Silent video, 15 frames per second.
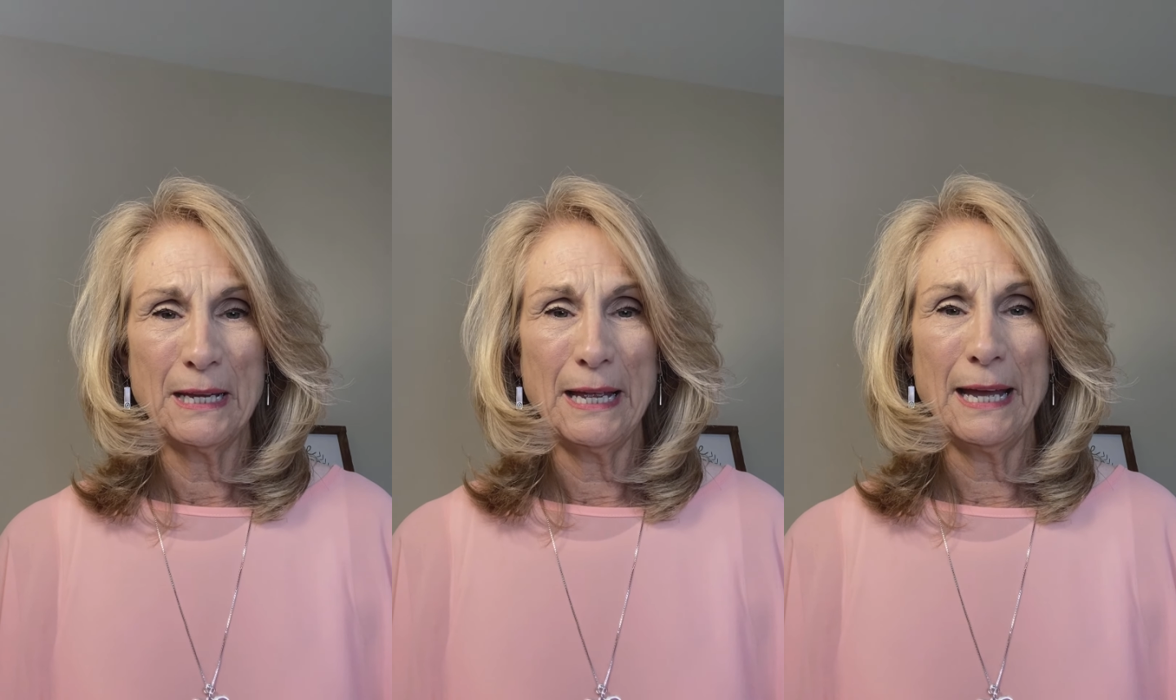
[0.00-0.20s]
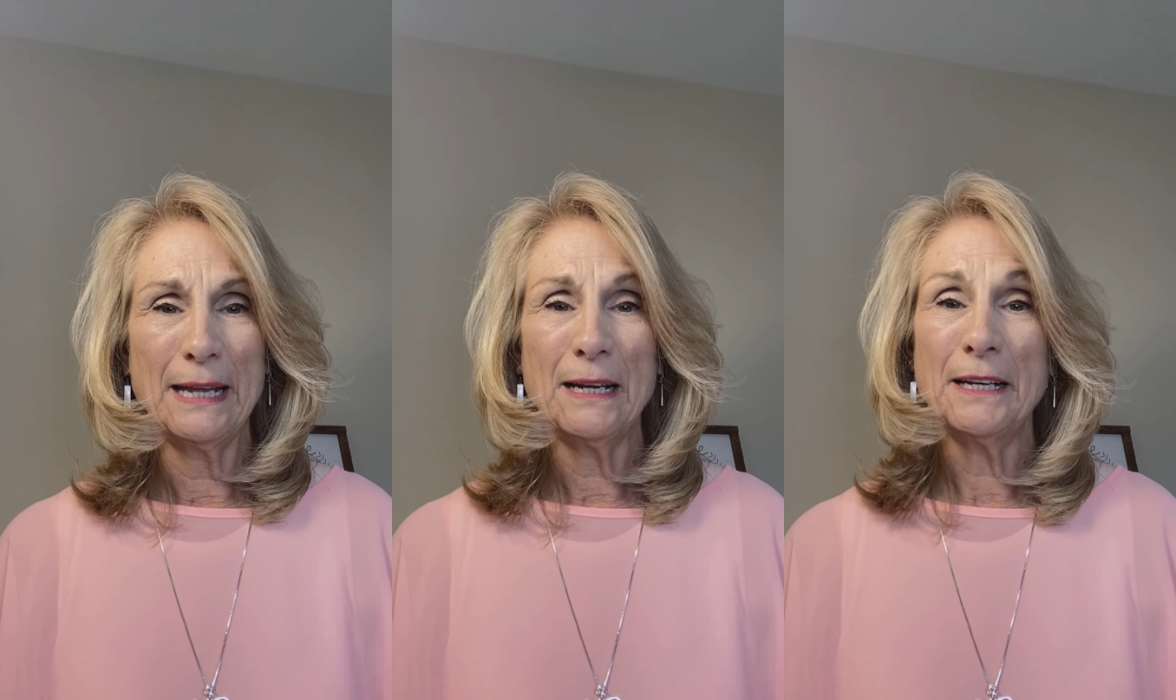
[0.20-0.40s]

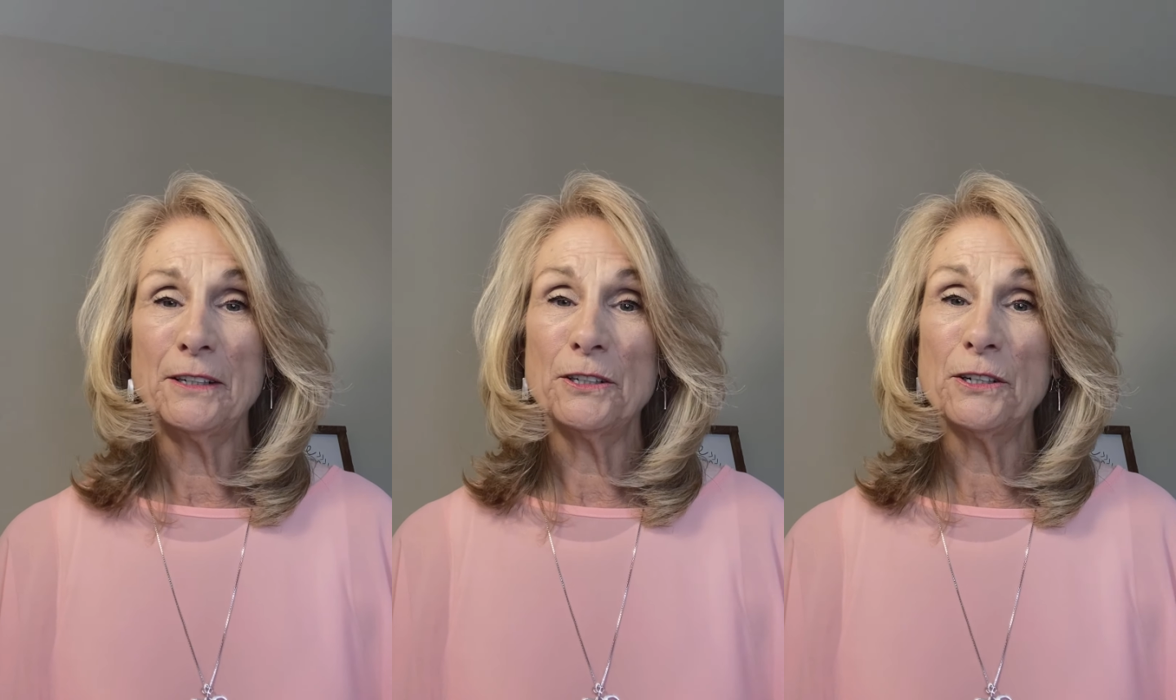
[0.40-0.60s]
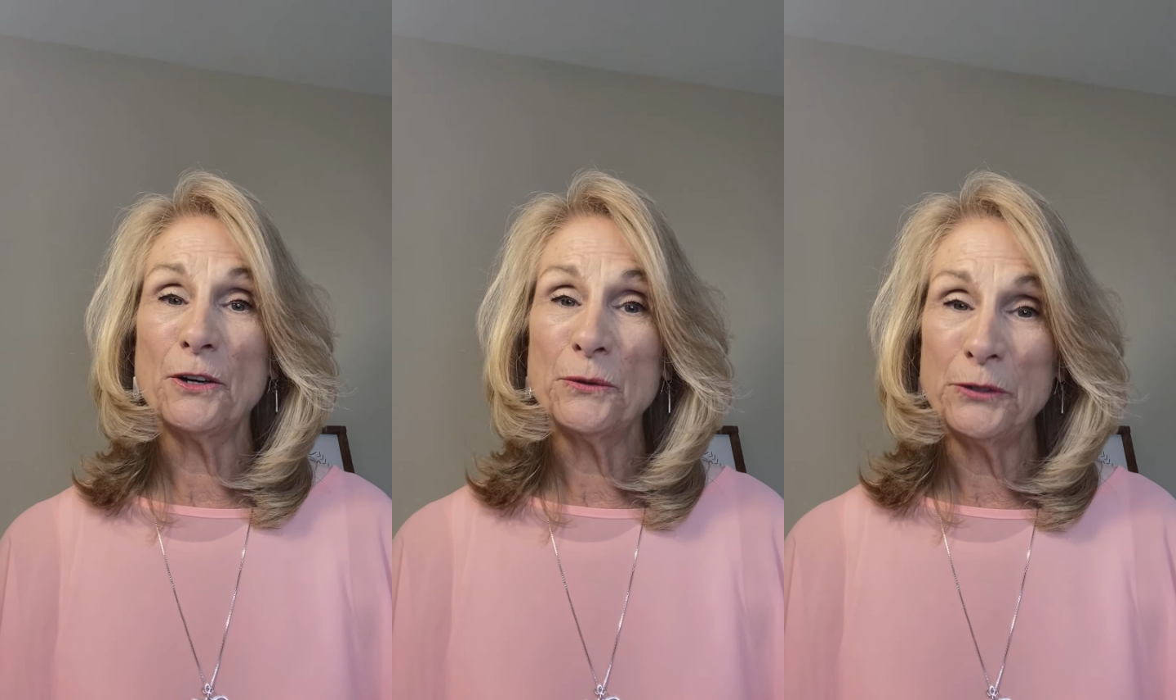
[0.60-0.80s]
And I
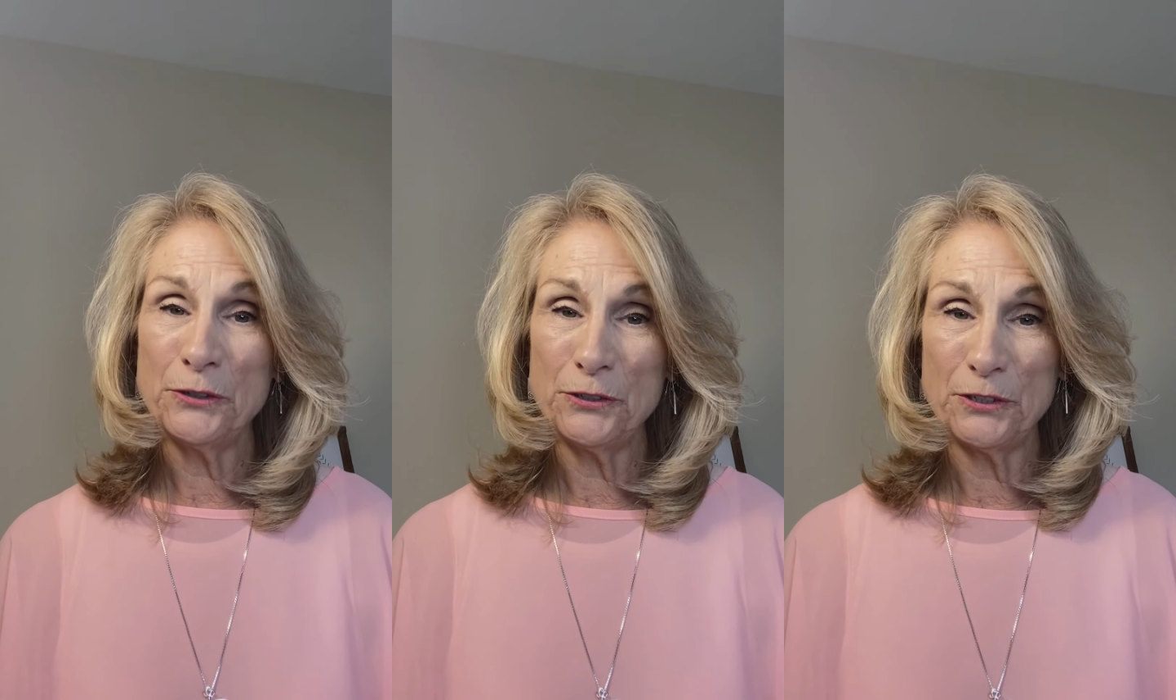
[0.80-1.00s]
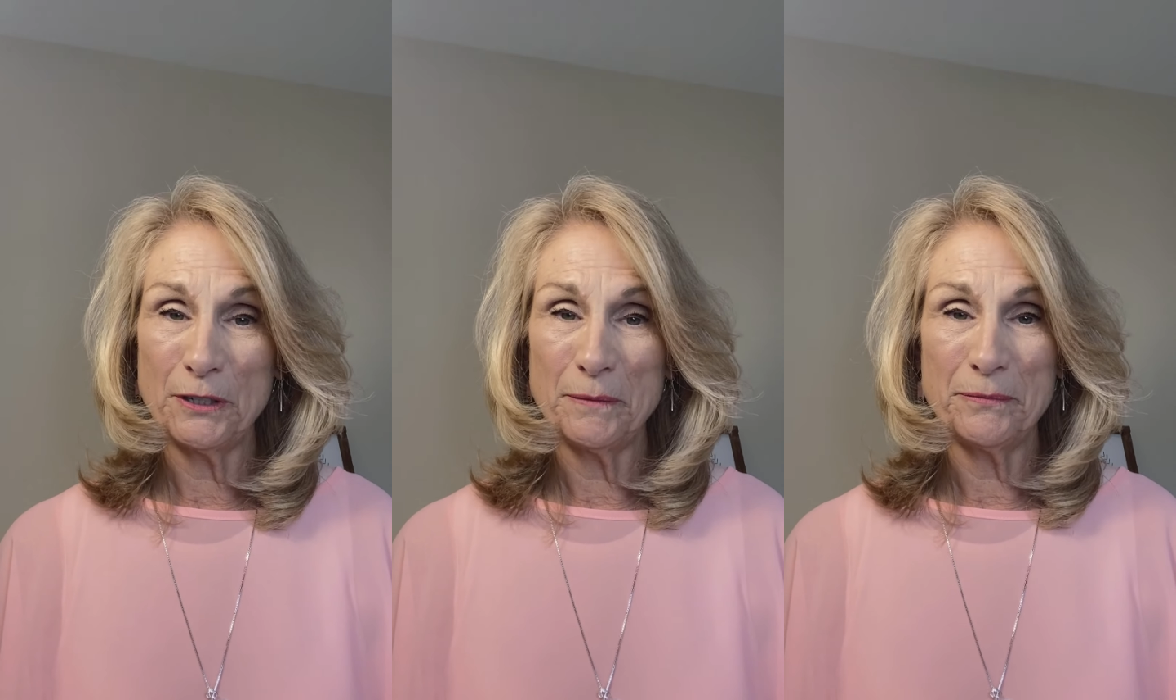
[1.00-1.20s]
took
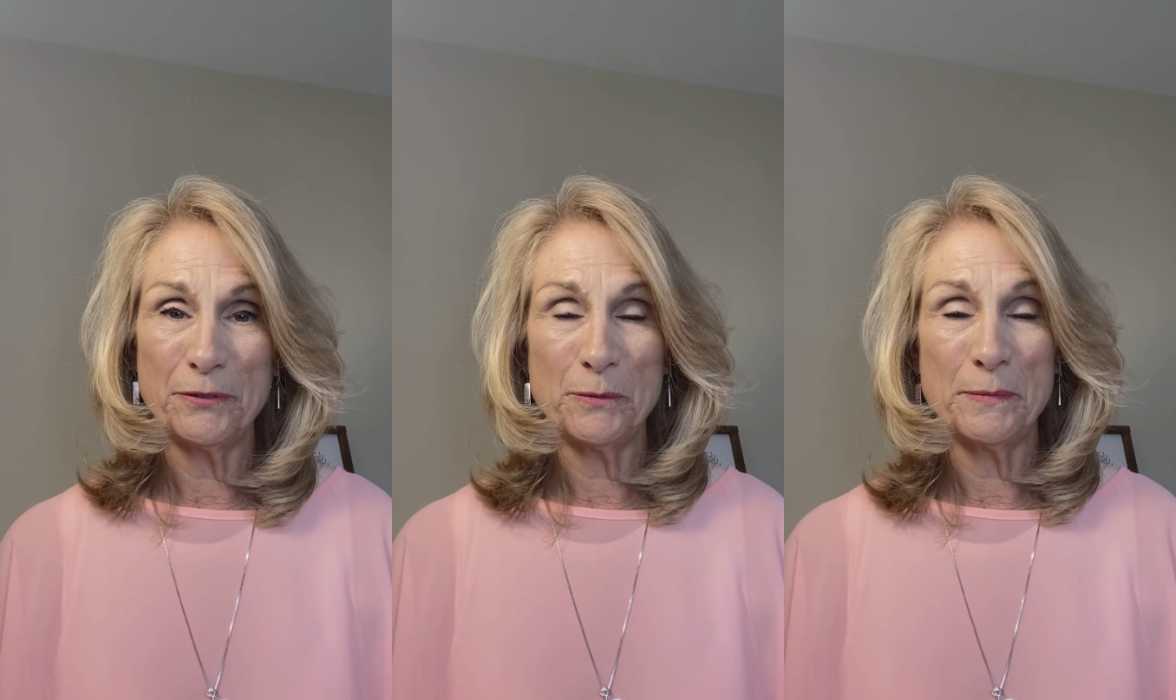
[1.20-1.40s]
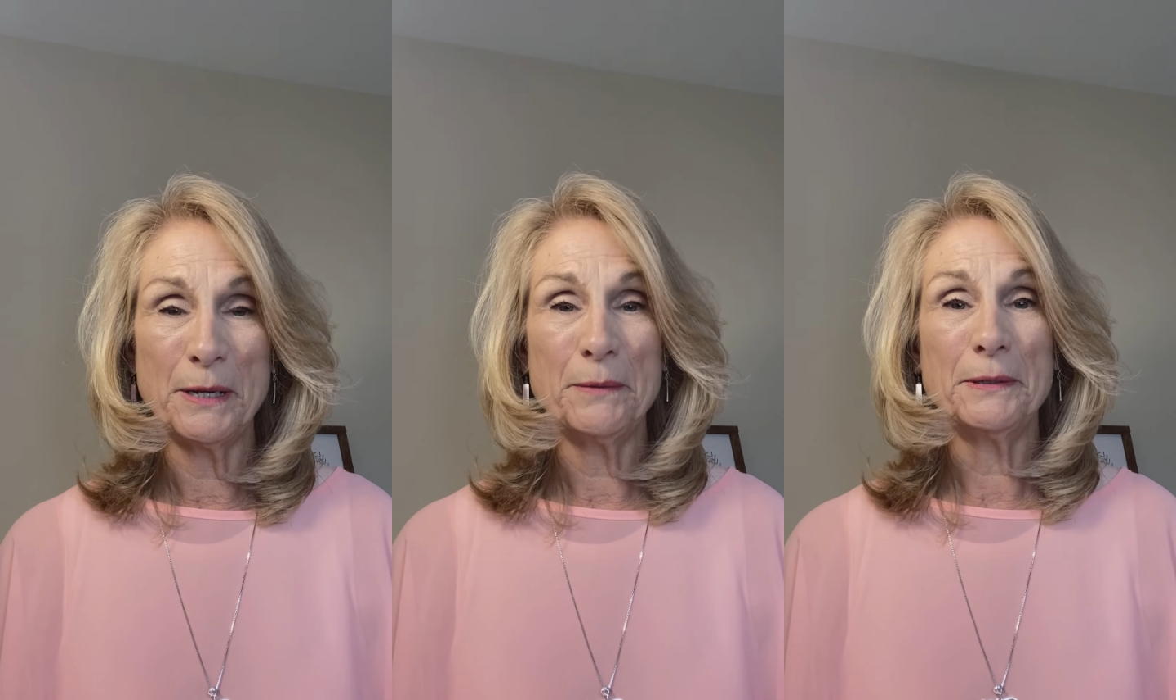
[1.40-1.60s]
ownership
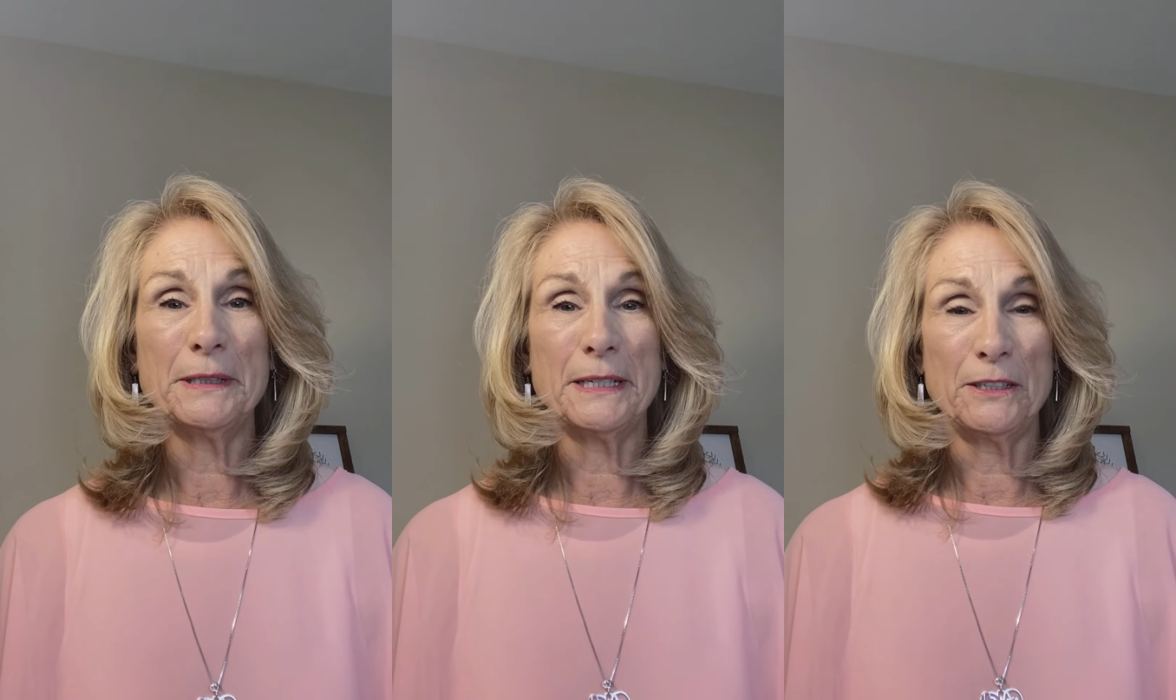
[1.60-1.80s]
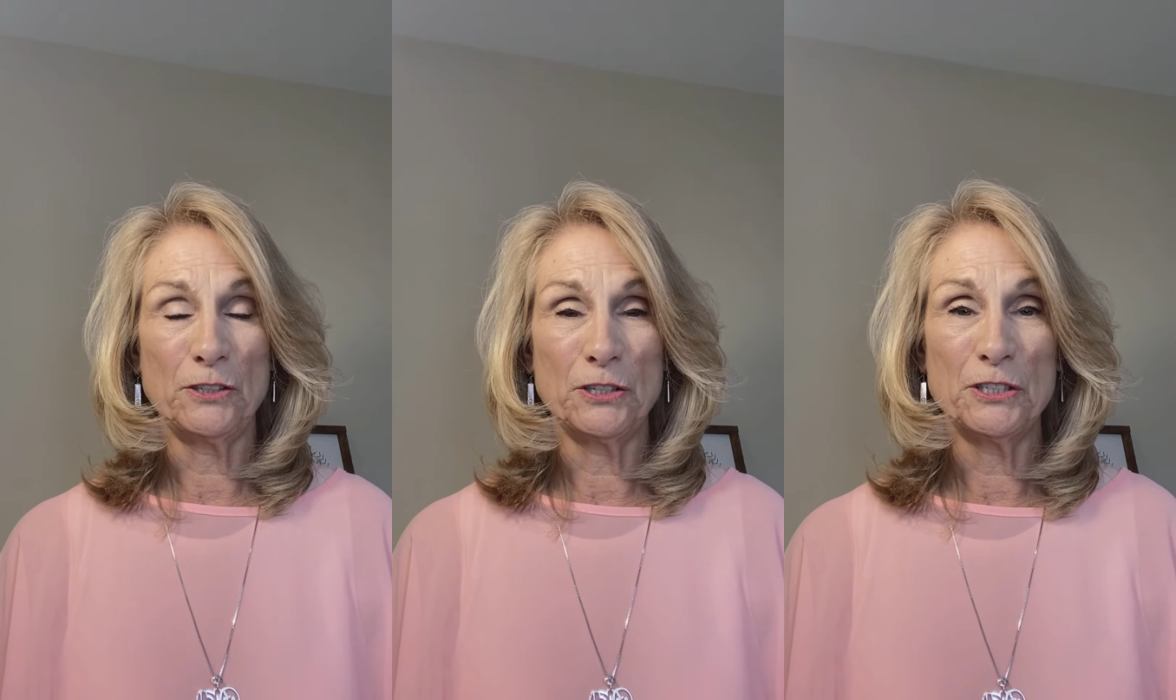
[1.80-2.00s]
from my
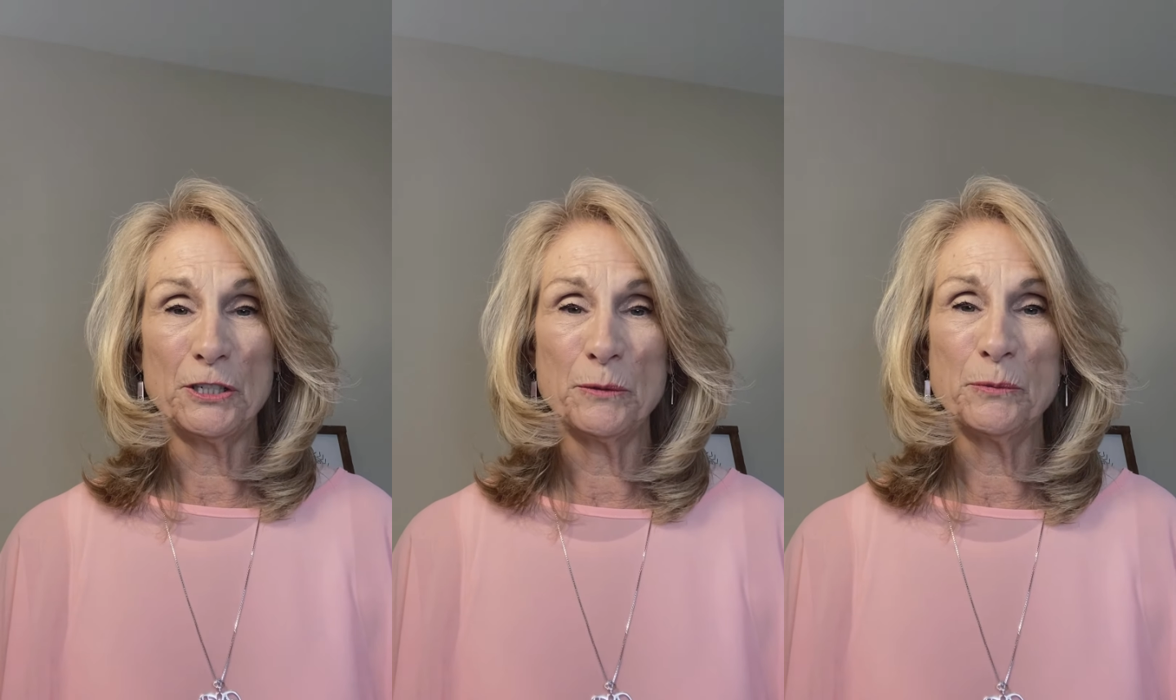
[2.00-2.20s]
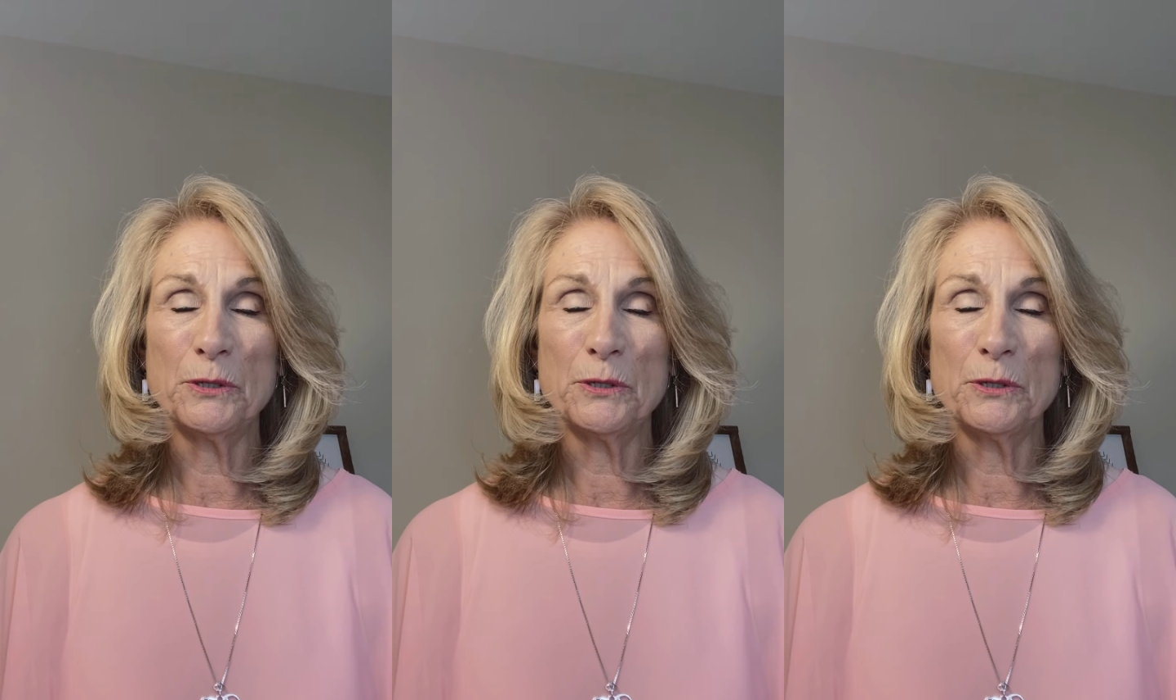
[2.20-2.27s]
relationship